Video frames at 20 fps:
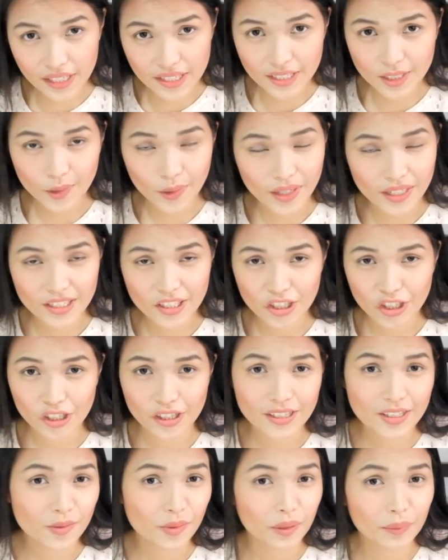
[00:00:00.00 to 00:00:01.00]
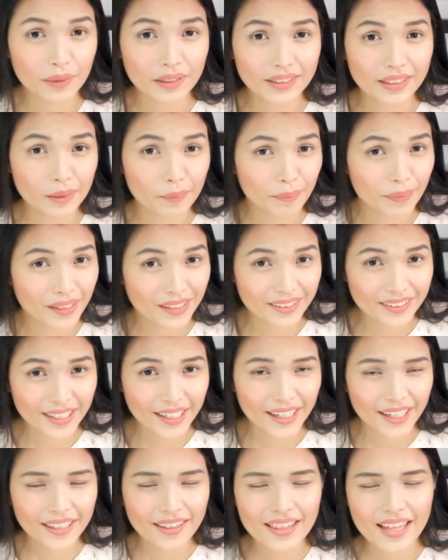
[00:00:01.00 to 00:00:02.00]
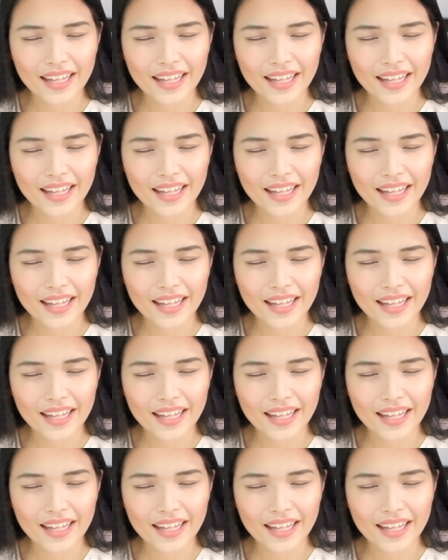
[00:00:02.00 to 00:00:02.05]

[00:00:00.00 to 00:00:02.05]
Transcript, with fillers: these questions will be repeated.